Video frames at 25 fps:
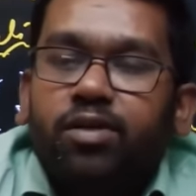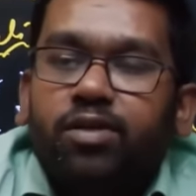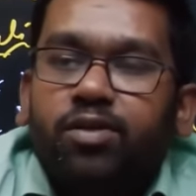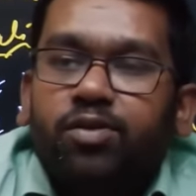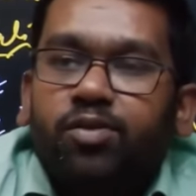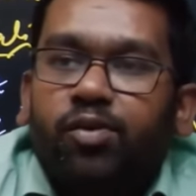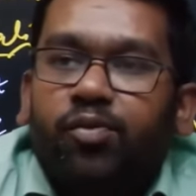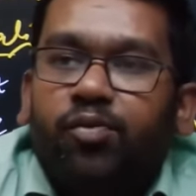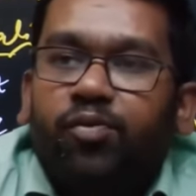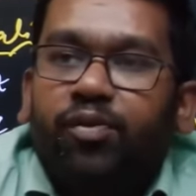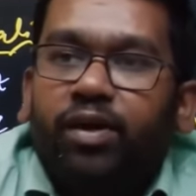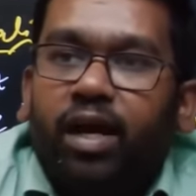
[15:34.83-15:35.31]

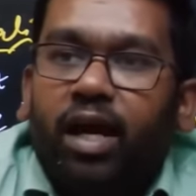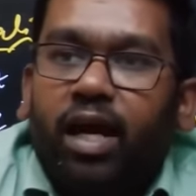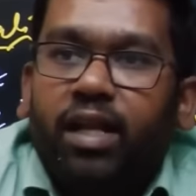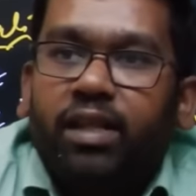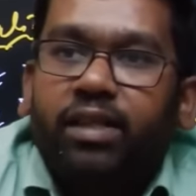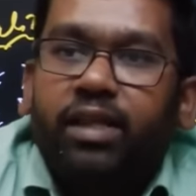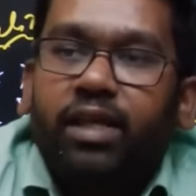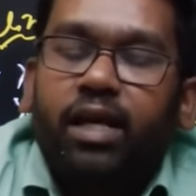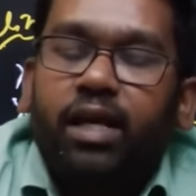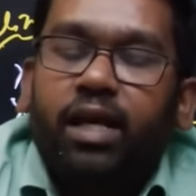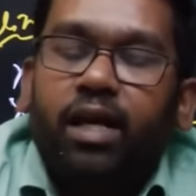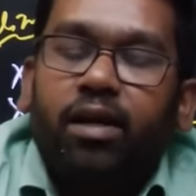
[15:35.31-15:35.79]
So,
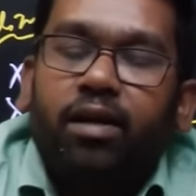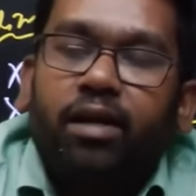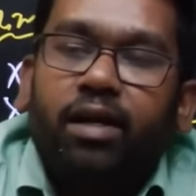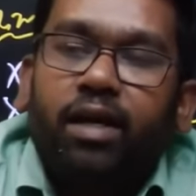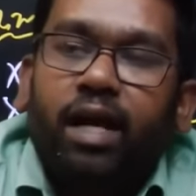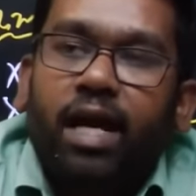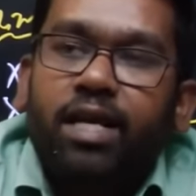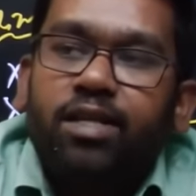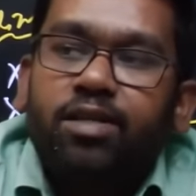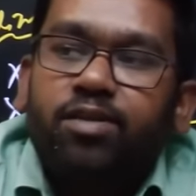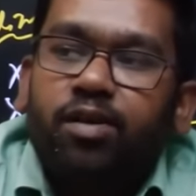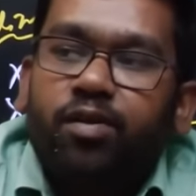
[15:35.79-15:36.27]
and there are
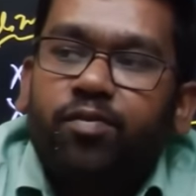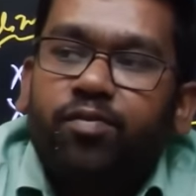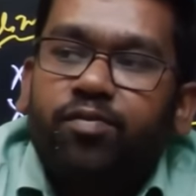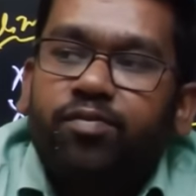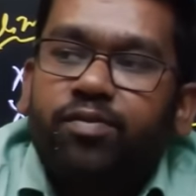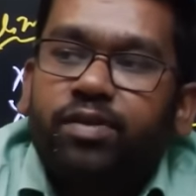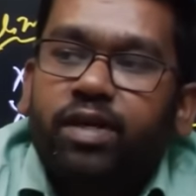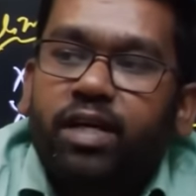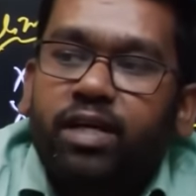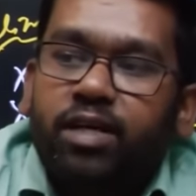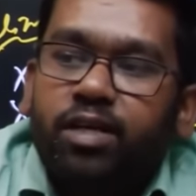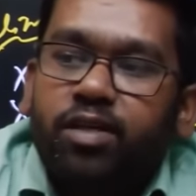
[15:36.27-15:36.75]
rise
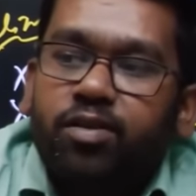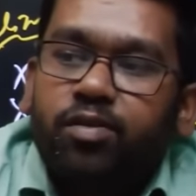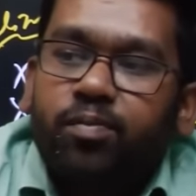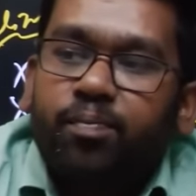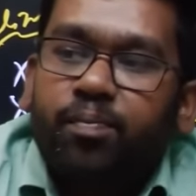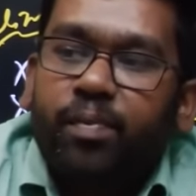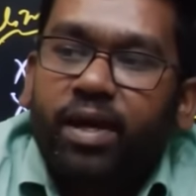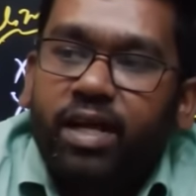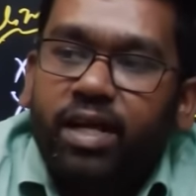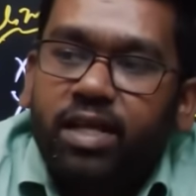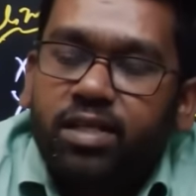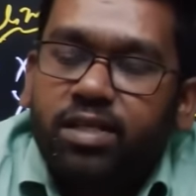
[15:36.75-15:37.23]
of centers of
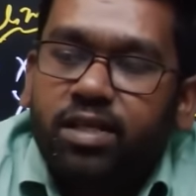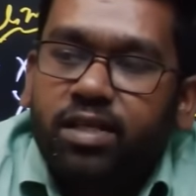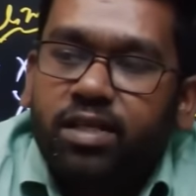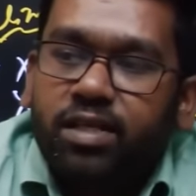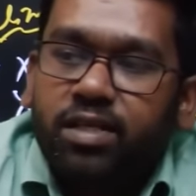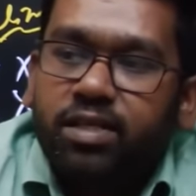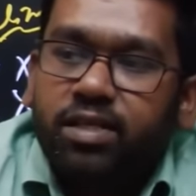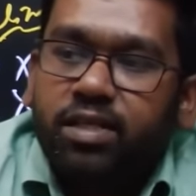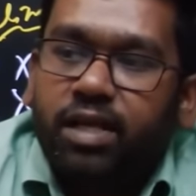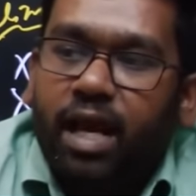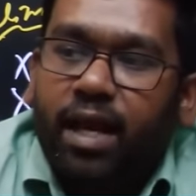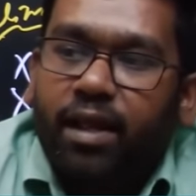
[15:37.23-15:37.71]
many
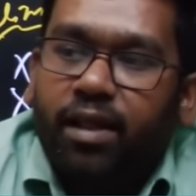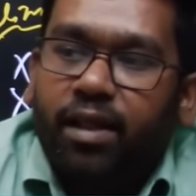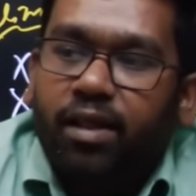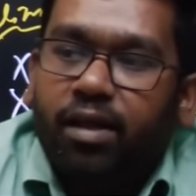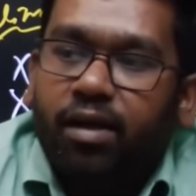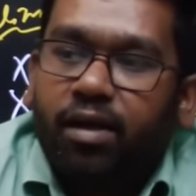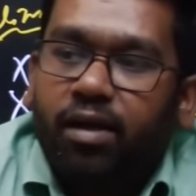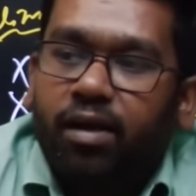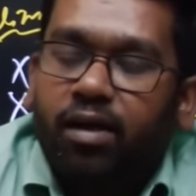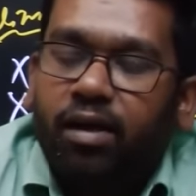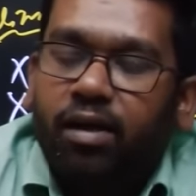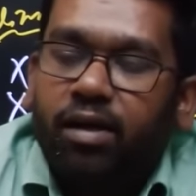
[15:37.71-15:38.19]
cities, like
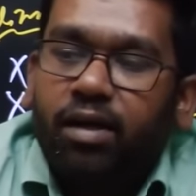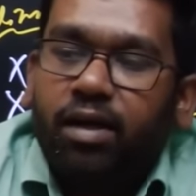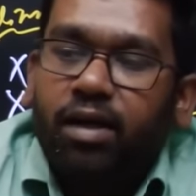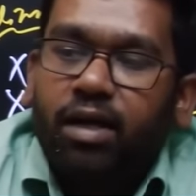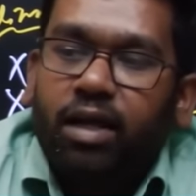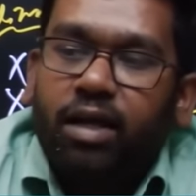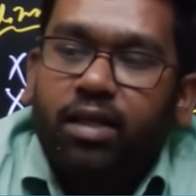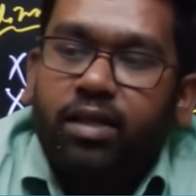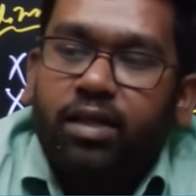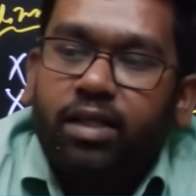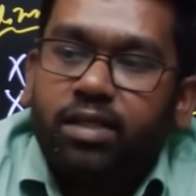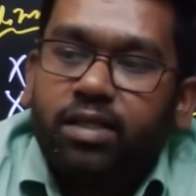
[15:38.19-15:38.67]

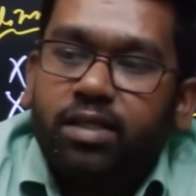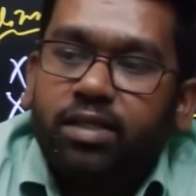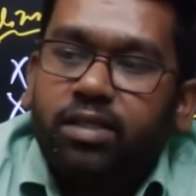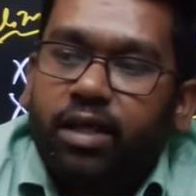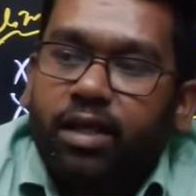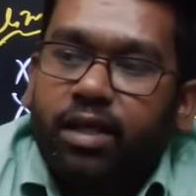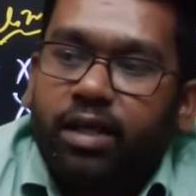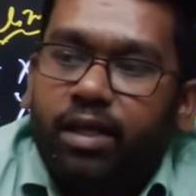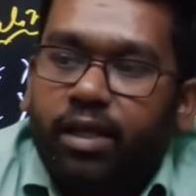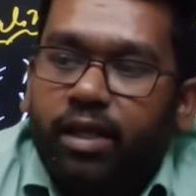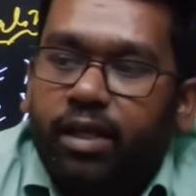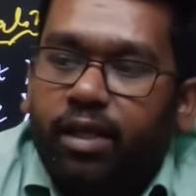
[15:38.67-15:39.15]
there is a
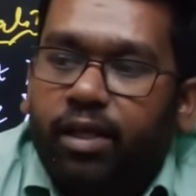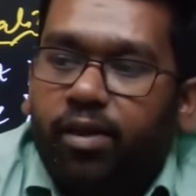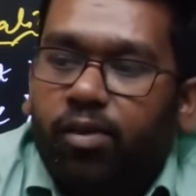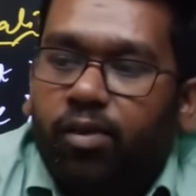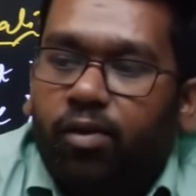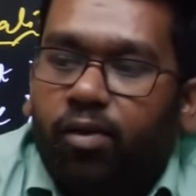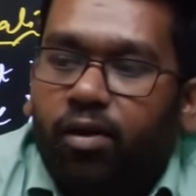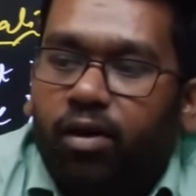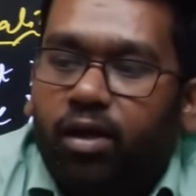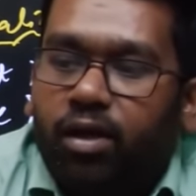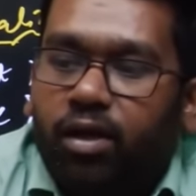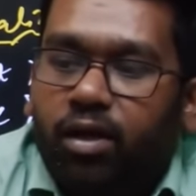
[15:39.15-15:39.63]
city
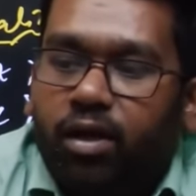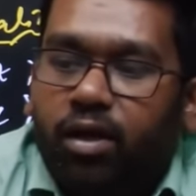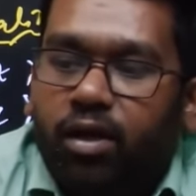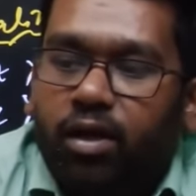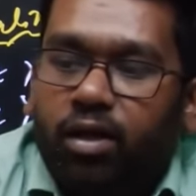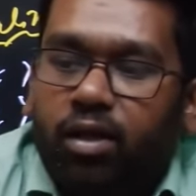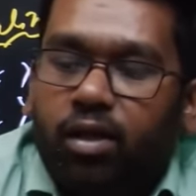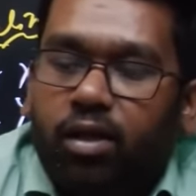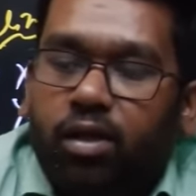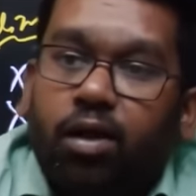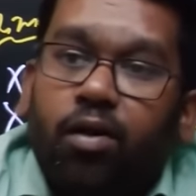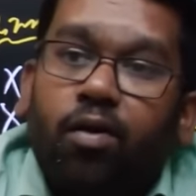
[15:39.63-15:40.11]
called
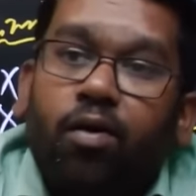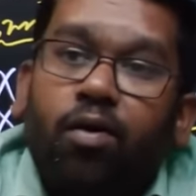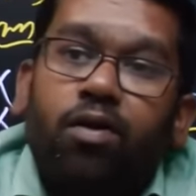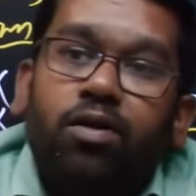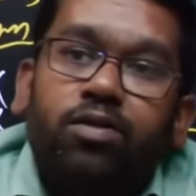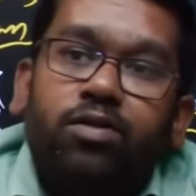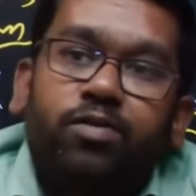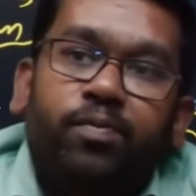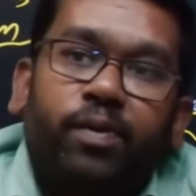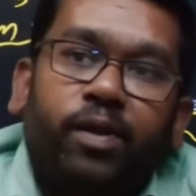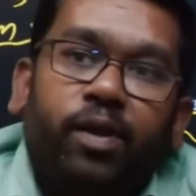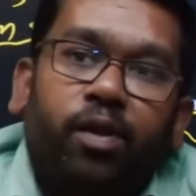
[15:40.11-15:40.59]

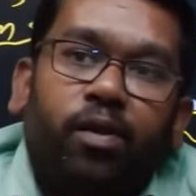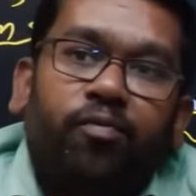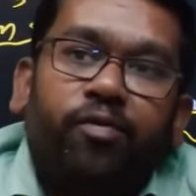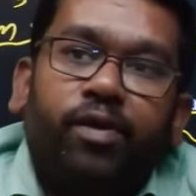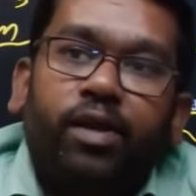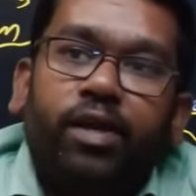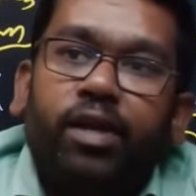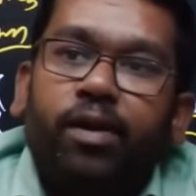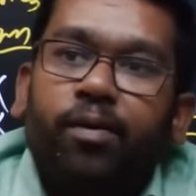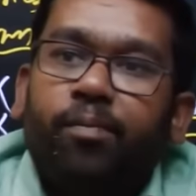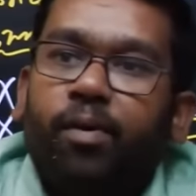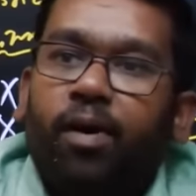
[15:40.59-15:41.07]
Knauj become
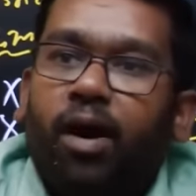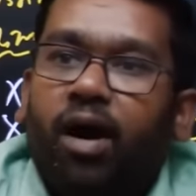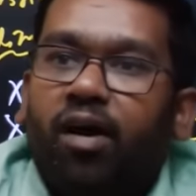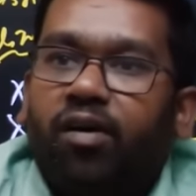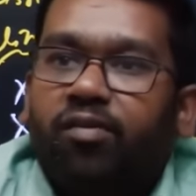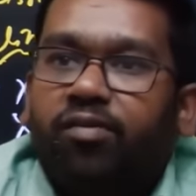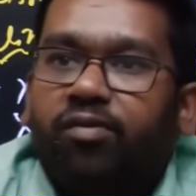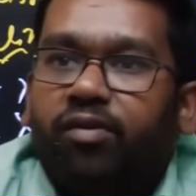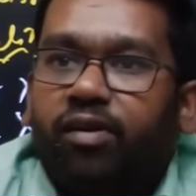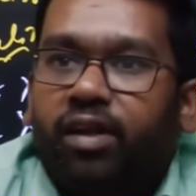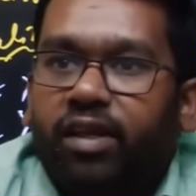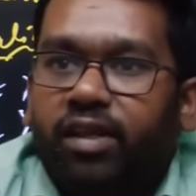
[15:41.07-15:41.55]
very
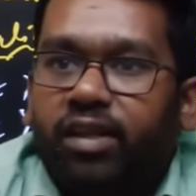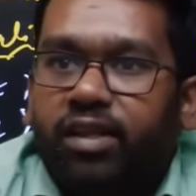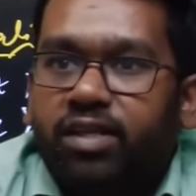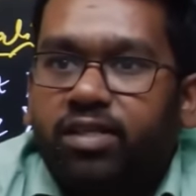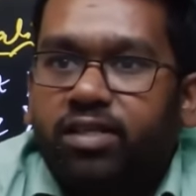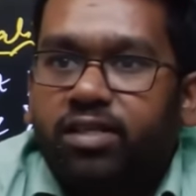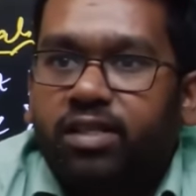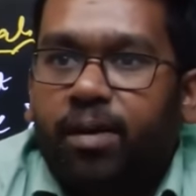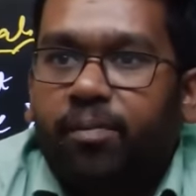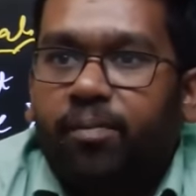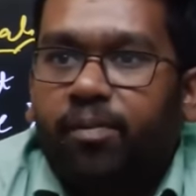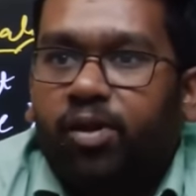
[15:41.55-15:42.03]
powerful in
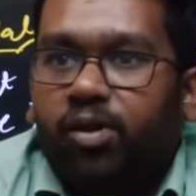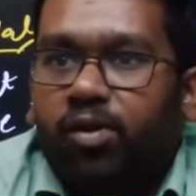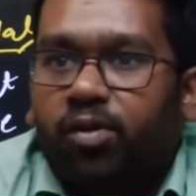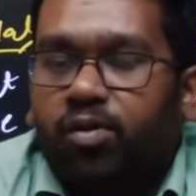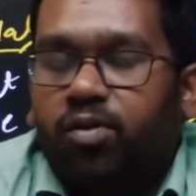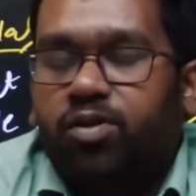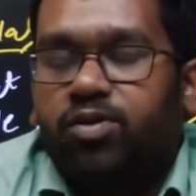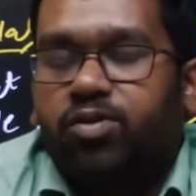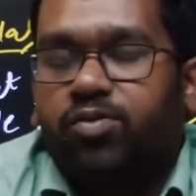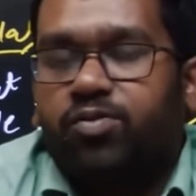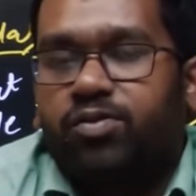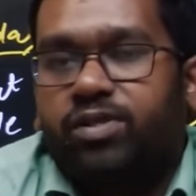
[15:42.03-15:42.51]
this time,
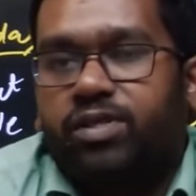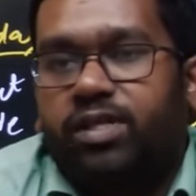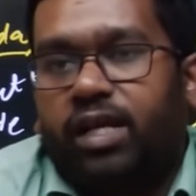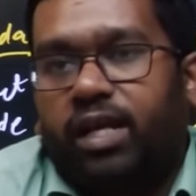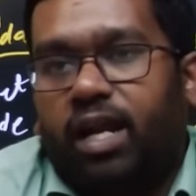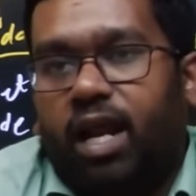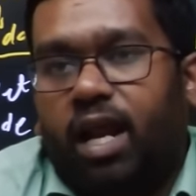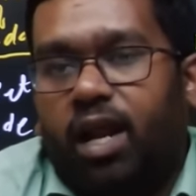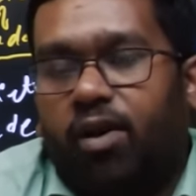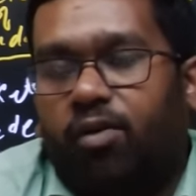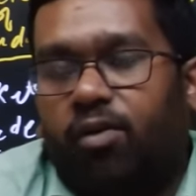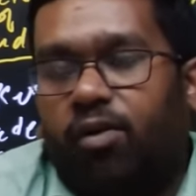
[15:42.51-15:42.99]
Knauj,
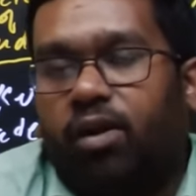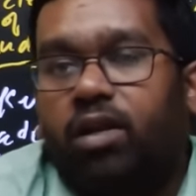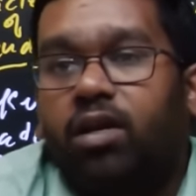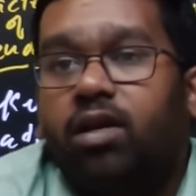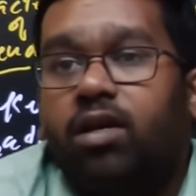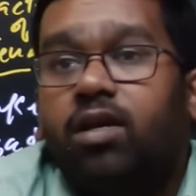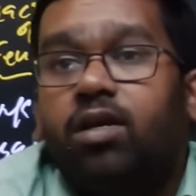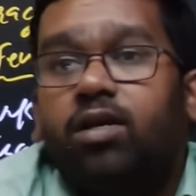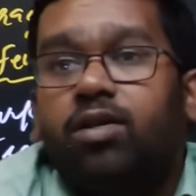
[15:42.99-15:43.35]
Ujjain and all.